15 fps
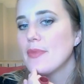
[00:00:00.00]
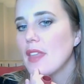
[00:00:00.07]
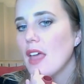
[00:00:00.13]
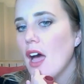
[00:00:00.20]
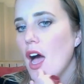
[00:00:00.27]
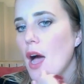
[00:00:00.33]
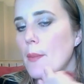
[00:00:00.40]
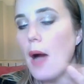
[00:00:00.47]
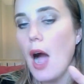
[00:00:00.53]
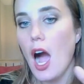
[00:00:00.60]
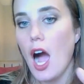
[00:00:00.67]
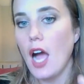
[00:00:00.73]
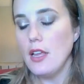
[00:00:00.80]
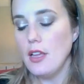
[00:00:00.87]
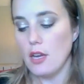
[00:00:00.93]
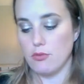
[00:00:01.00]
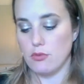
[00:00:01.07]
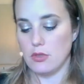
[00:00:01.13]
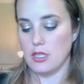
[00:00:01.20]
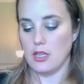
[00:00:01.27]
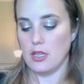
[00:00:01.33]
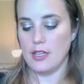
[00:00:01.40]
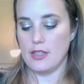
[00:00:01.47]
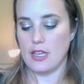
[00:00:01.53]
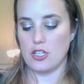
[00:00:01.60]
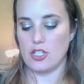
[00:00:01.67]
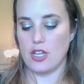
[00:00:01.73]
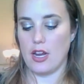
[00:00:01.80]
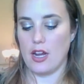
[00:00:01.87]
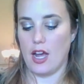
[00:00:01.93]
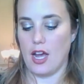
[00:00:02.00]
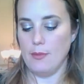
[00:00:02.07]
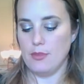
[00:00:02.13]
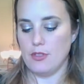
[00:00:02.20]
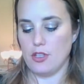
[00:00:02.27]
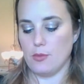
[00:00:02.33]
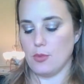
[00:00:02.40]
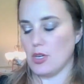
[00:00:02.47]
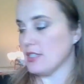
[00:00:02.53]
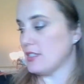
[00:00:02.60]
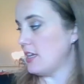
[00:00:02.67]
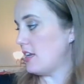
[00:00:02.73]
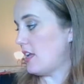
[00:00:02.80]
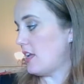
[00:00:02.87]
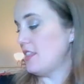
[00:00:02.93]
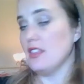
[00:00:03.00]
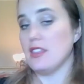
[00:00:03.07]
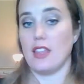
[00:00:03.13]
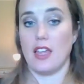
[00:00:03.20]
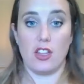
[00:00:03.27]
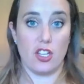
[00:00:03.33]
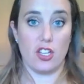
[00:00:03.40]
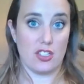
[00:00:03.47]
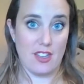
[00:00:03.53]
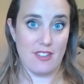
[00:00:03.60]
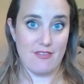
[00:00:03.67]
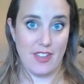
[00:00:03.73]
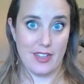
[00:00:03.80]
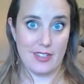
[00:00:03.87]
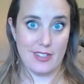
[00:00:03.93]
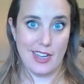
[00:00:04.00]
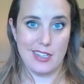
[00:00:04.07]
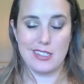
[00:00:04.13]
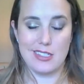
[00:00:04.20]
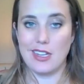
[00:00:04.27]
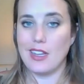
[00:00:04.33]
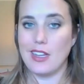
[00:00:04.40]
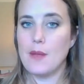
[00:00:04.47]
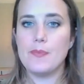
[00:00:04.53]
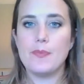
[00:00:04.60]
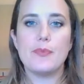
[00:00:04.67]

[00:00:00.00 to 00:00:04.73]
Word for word: um, I really like that shade. I'm super excited. I think that looks fantastic.